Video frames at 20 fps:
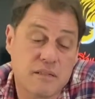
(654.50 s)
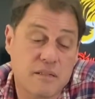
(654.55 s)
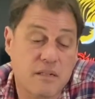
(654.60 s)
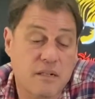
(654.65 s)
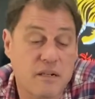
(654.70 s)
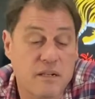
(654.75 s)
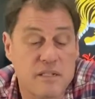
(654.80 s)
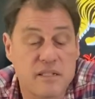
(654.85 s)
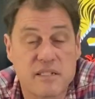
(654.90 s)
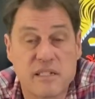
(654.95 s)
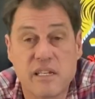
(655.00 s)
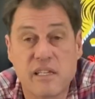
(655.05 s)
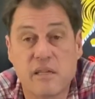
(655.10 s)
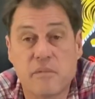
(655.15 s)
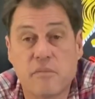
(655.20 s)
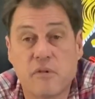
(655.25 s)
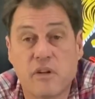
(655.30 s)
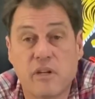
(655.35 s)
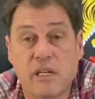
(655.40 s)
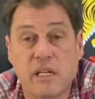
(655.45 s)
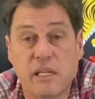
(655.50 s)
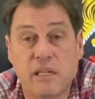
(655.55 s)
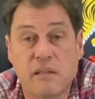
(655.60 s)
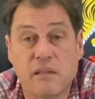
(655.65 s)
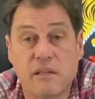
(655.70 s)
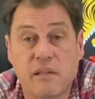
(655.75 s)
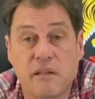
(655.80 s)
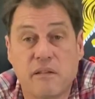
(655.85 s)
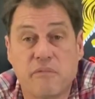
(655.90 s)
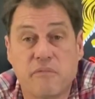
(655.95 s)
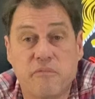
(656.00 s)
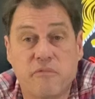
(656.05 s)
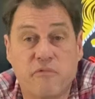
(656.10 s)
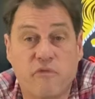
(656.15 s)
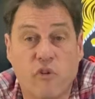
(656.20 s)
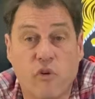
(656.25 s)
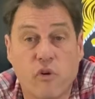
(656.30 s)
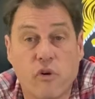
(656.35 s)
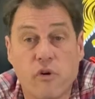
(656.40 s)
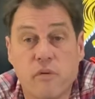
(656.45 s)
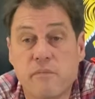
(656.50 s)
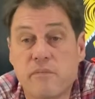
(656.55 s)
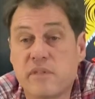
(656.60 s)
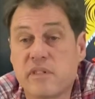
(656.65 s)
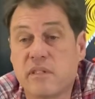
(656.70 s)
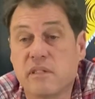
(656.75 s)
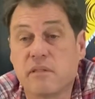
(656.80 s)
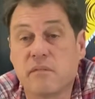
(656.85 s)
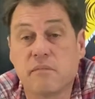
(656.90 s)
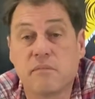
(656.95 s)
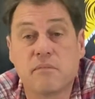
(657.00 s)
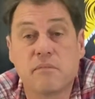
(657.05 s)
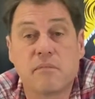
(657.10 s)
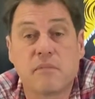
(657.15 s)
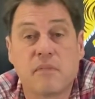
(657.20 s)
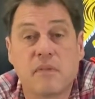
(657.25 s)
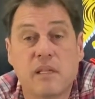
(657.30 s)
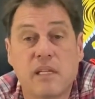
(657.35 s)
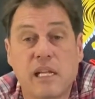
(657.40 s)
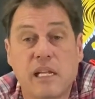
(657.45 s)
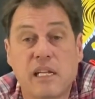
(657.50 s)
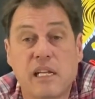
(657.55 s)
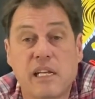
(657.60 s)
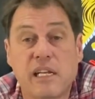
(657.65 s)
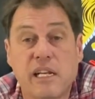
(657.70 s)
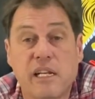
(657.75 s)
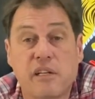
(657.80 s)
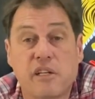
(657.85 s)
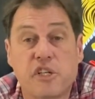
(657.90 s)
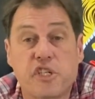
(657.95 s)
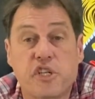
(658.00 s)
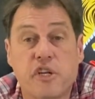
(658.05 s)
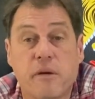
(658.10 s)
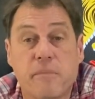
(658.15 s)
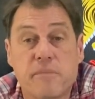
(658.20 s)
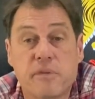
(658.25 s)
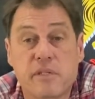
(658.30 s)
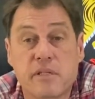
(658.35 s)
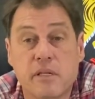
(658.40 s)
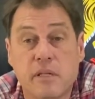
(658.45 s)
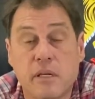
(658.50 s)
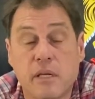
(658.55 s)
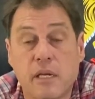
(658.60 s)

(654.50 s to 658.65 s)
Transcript: I see them on the forums and in the dealer shops